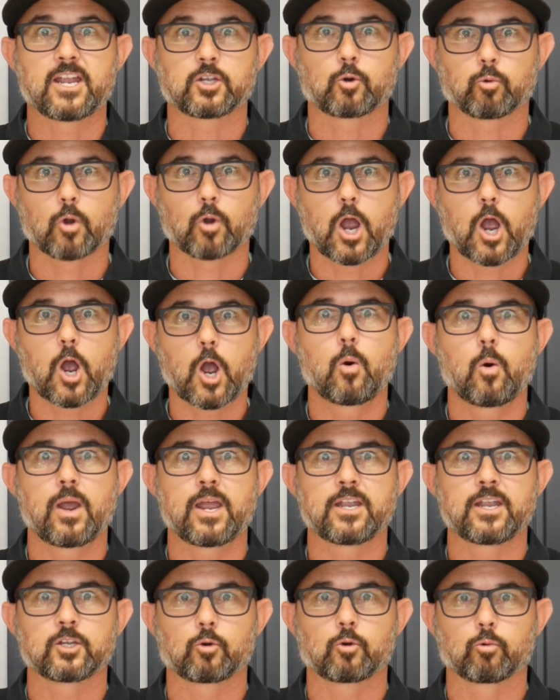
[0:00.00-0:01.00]
grow
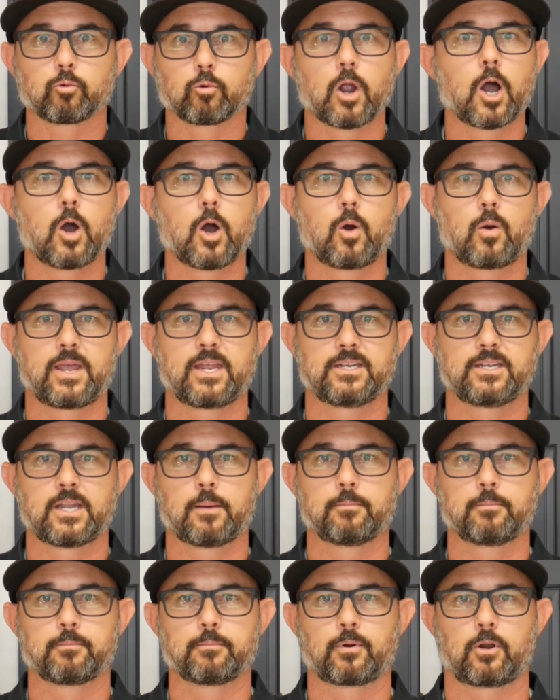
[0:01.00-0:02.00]
and grow in
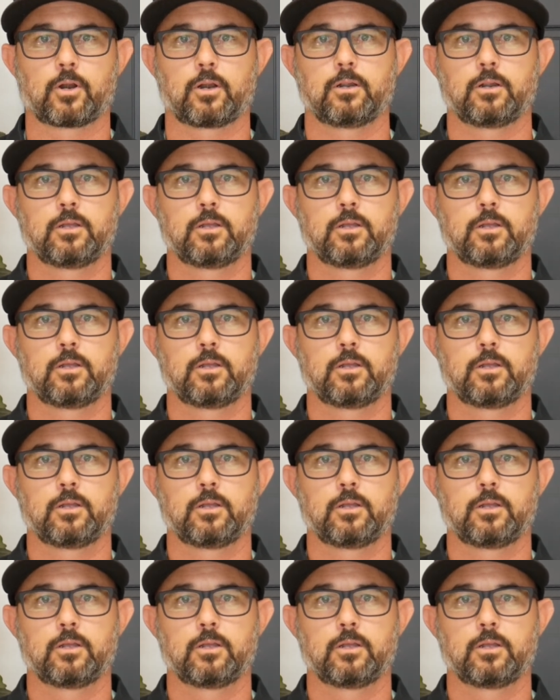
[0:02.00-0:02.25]
number.